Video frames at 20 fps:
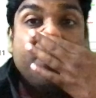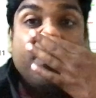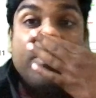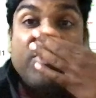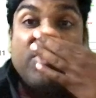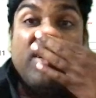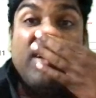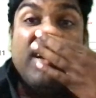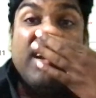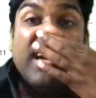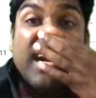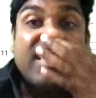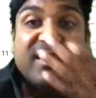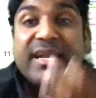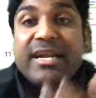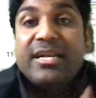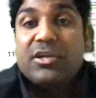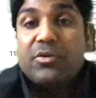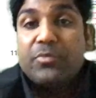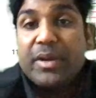do
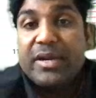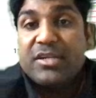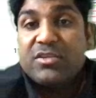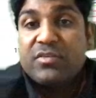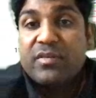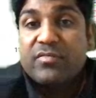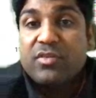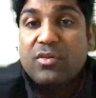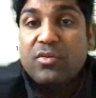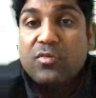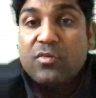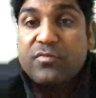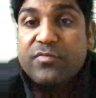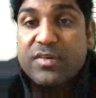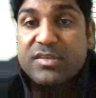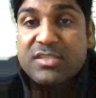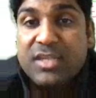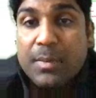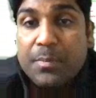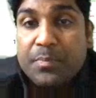nothing to it. So you have to look
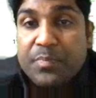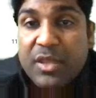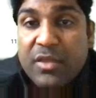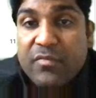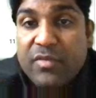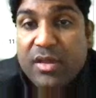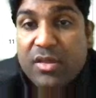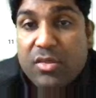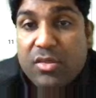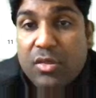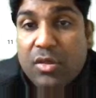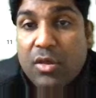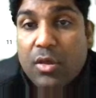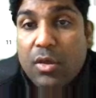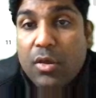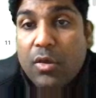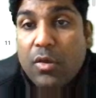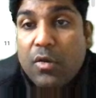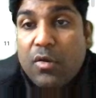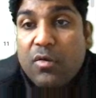for something which
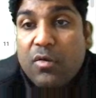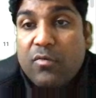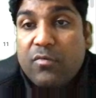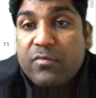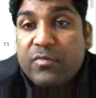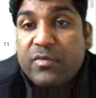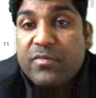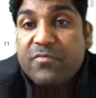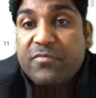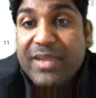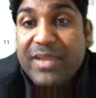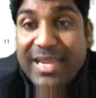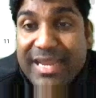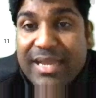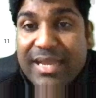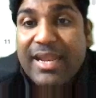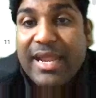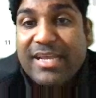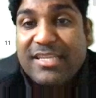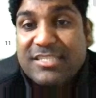would
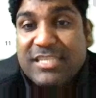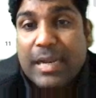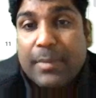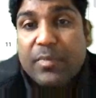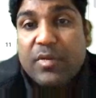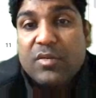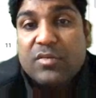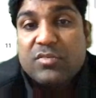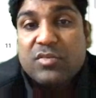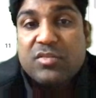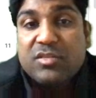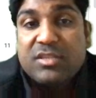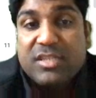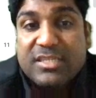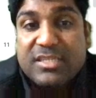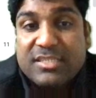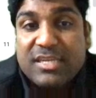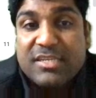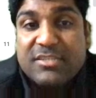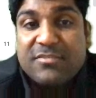weaken except. So
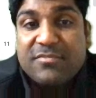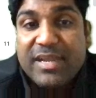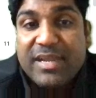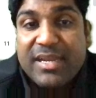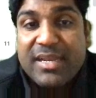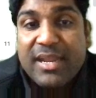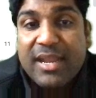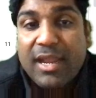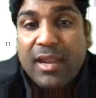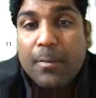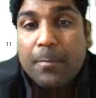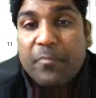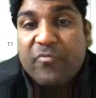this is weakening.